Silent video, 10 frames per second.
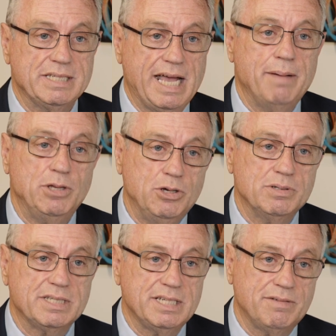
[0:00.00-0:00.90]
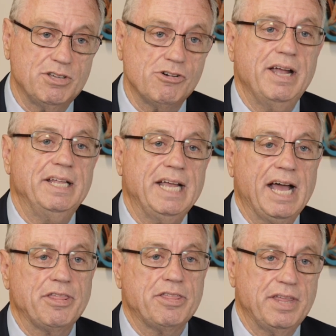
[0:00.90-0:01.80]
examine you and see if there are any
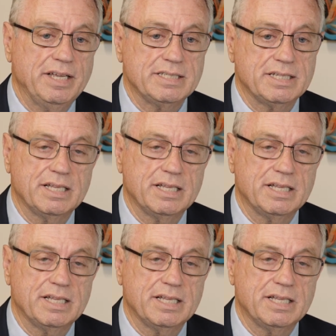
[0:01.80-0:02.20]
other things